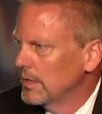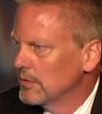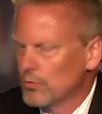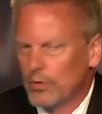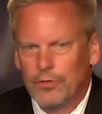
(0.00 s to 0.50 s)

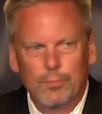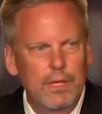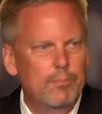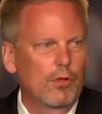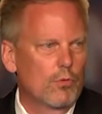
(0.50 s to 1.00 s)
it's what the
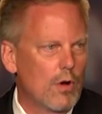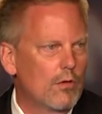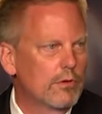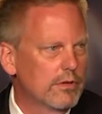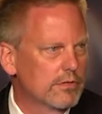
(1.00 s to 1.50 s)
people
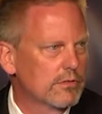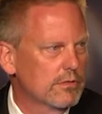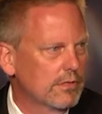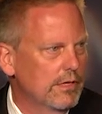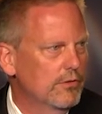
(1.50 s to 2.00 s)
around us
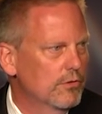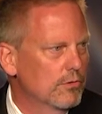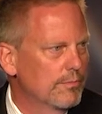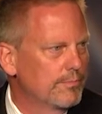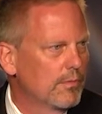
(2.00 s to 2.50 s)
can
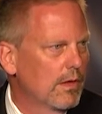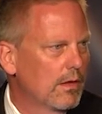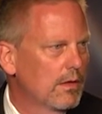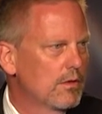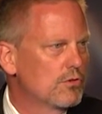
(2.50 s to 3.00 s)
do.
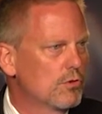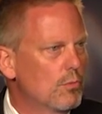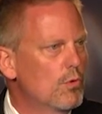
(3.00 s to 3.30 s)
So